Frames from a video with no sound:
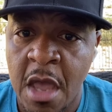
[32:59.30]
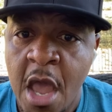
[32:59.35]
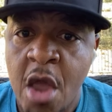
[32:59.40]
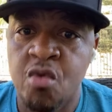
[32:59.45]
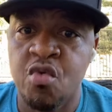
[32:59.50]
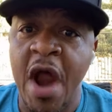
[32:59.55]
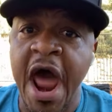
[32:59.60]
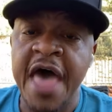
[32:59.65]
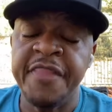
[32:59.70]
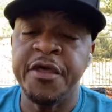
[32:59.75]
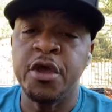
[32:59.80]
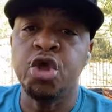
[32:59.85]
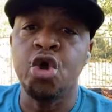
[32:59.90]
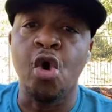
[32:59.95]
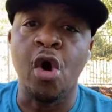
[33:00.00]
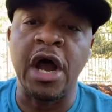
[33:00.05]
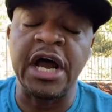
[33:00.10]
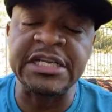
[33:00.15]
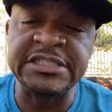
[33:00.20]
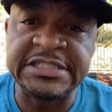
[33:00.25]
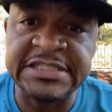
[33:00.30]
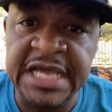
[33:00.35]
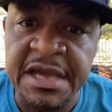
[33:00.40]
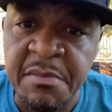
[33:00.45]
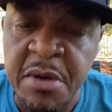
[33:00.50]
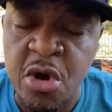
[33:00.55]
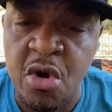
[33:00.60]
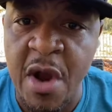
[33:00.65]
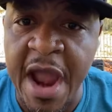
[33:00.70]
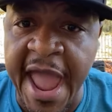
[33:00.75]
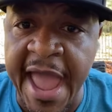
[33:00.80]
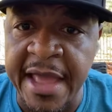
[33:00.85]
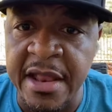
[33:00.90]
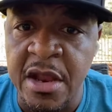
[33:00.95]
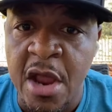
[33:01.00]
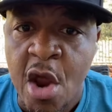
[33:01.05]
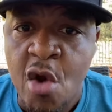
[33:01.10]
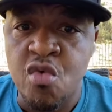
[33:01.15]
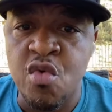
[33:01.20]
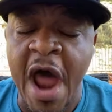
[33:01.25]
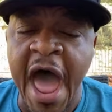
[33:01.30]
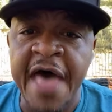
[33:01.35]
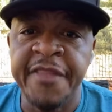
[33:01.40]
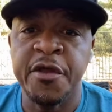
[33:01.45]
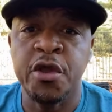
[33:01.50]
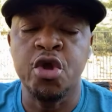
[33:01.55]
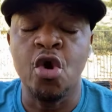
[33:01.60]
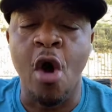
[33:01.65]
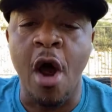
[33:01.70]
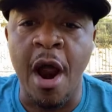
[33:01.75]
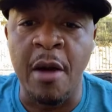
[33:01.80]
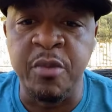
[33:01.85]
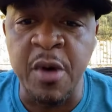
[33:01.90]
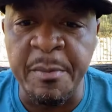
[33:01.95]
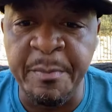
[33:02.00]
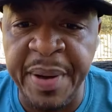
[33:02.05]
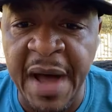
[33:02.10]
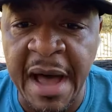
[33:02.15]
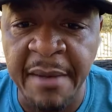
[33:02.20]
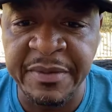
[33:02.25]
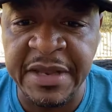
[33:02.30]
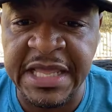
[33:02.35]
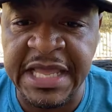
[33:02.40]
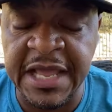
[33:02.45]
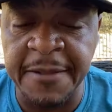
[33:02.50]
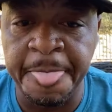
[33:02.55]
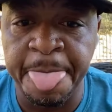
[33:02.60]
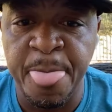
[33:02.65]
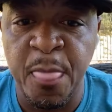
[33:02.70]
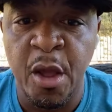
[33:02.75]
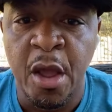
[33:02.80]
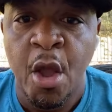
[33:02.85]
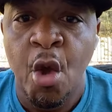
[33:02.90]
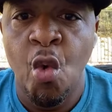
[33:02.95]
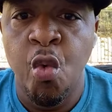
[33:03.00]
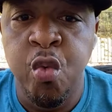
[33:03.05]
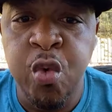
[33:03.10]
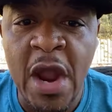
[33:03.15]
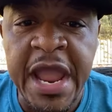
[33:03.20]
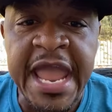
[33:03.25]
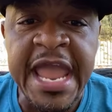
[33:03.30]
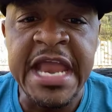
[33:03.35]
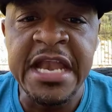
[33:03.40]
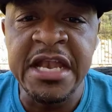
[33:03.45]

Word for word: Rather you're a Democrat, rather you're a Republican, we